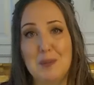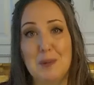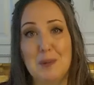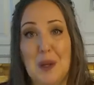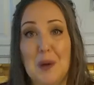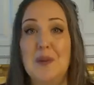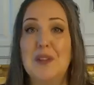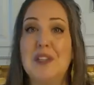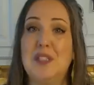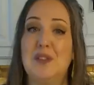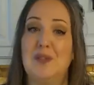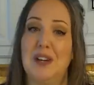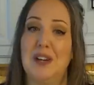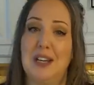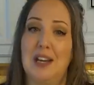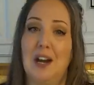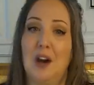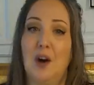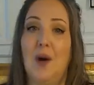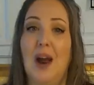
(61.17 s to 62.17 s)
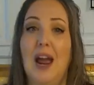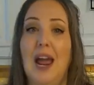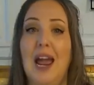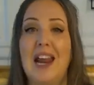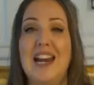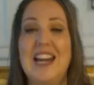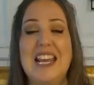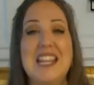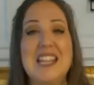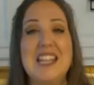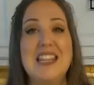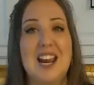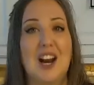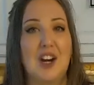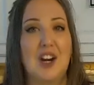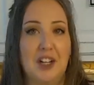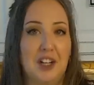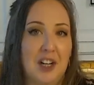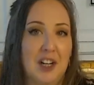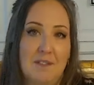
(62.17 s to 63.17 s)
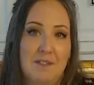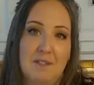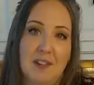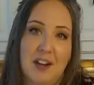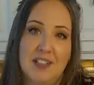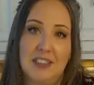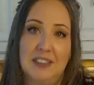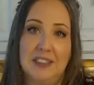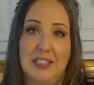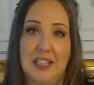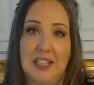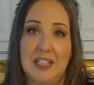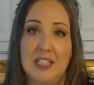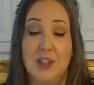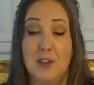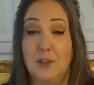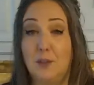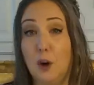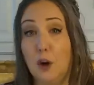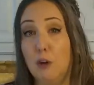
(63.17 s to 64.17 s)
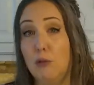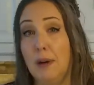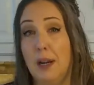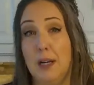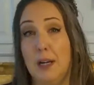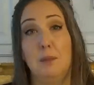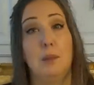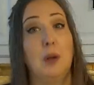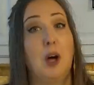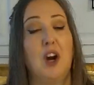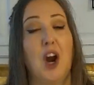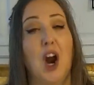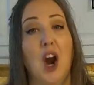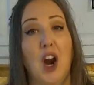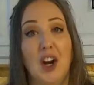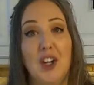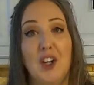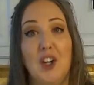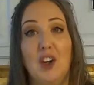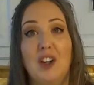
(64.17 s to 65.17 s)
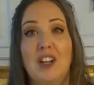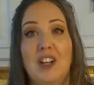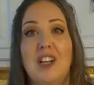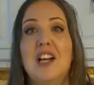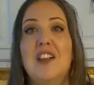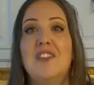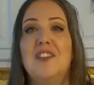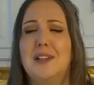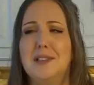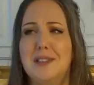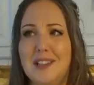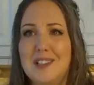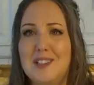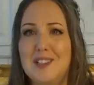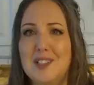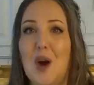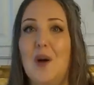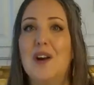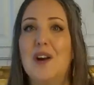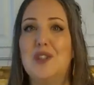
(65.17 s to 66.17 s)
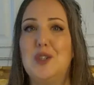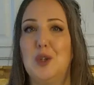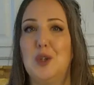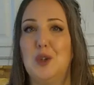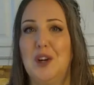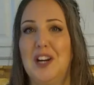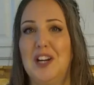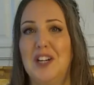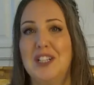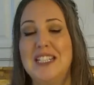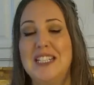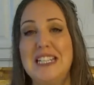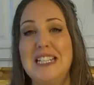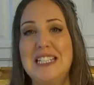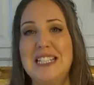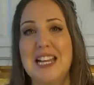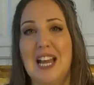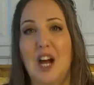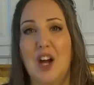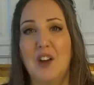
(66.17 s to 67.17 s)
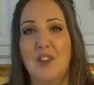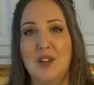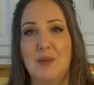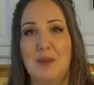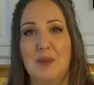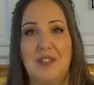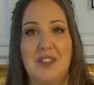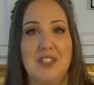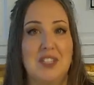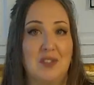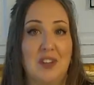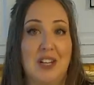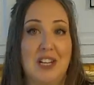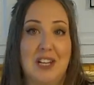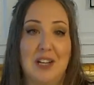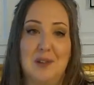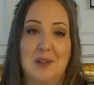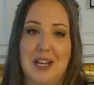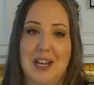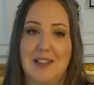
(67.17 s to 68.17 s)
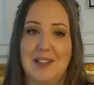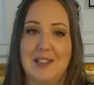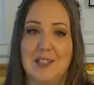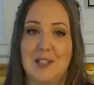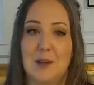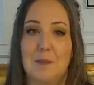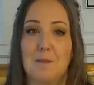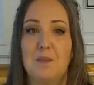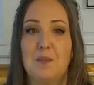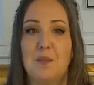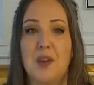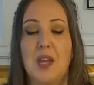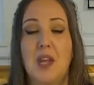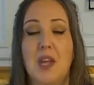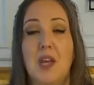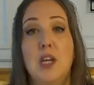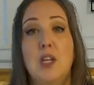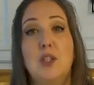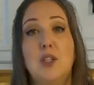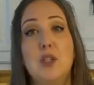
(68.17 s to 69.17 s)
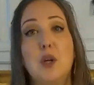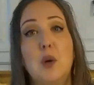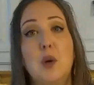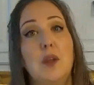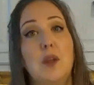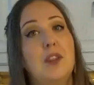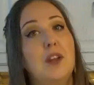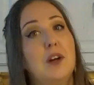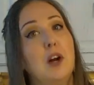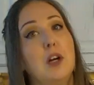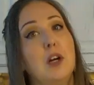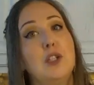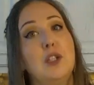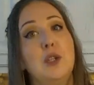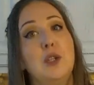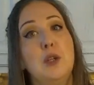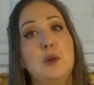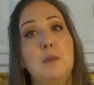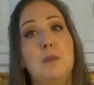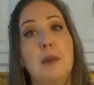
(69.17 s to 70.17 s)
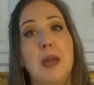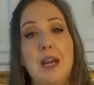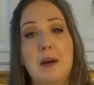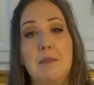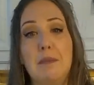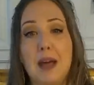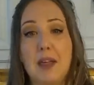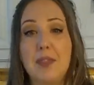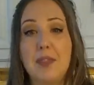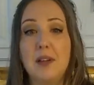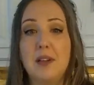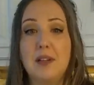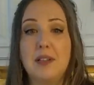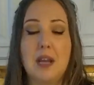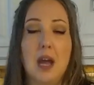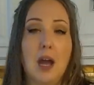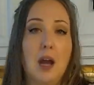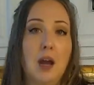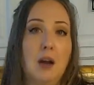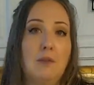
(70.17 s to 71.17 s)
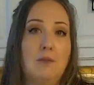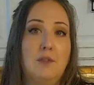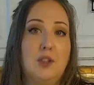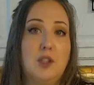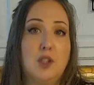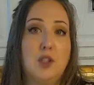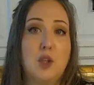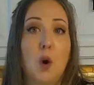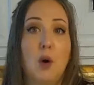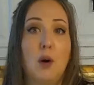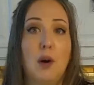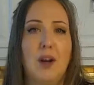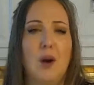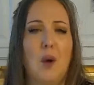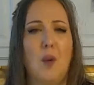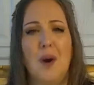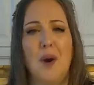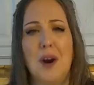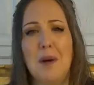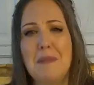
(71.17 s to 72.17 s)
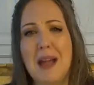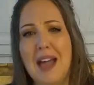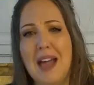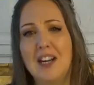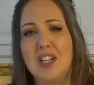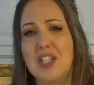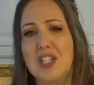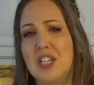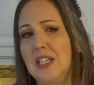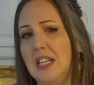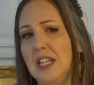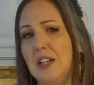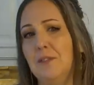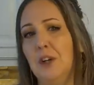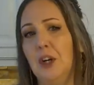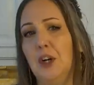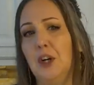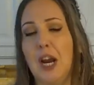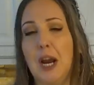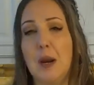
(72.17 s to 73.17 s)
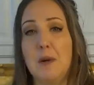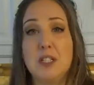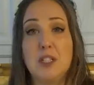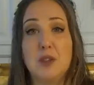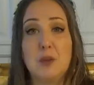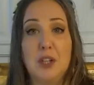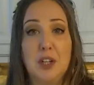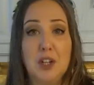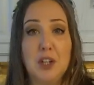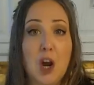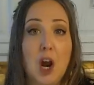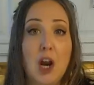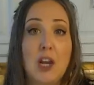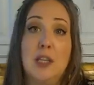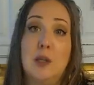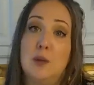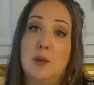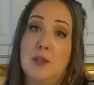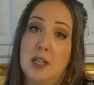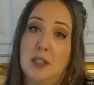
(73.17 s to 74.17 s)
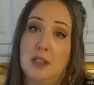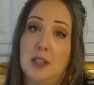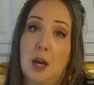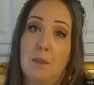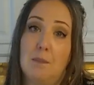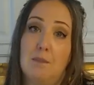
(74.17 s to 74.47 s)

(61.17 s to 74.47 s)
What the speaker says: below this video, and in there you're going to find a link to the full Write in the Blog article that does go into greater detail than what this video does. So there are 2 main methods of storing or managing kefir grains when you're not using them.